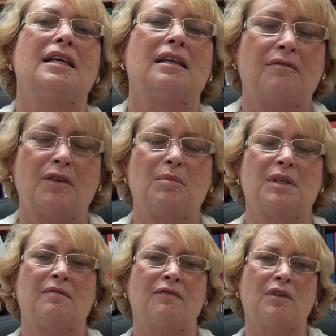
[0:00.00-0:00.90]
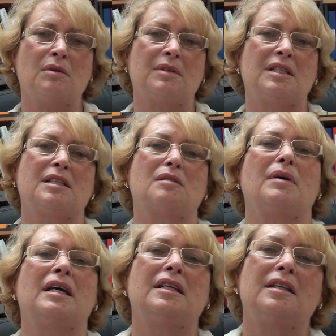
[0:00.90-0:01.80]
if he fully
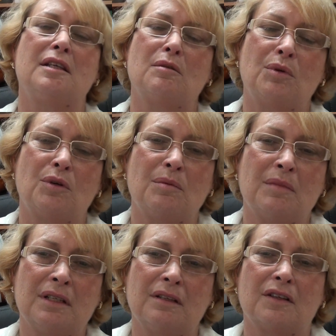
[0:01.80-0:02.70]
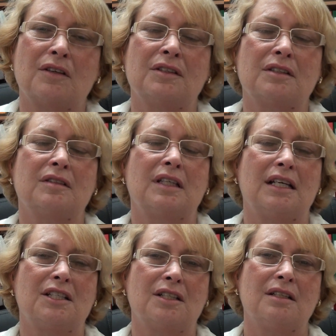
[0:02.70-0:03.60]
participated in the appointment and the
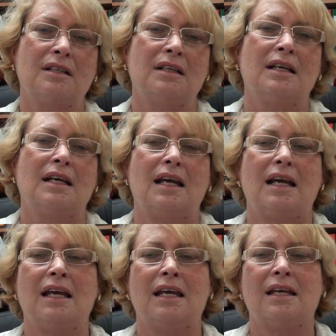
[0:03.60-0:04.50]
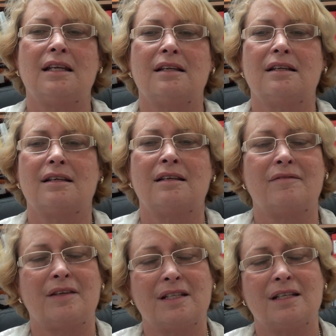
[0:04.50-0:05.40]
consultation, and
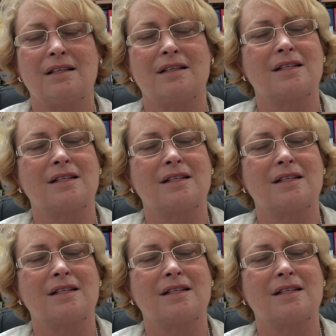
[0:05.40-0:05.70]
if he attended.